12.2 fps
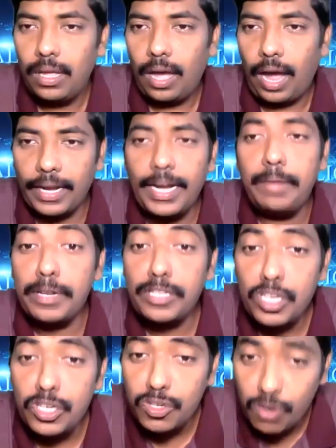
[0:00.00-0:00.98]

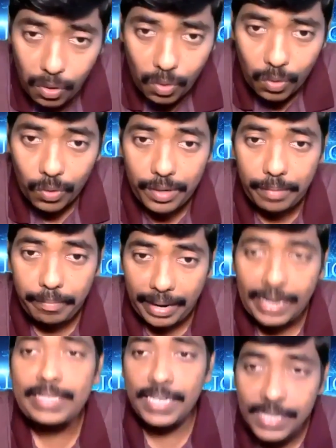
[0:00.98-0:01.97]
100% true
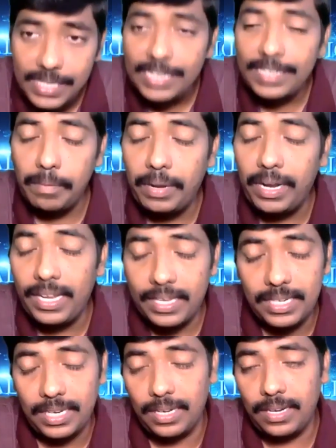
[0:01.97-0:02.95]
because it is just a
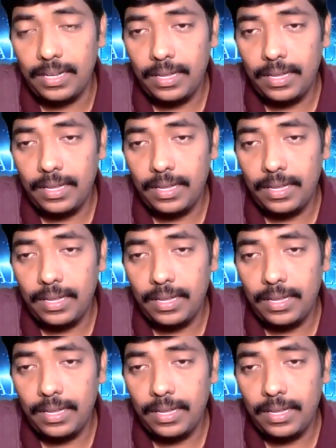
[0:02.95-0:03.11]
prediction.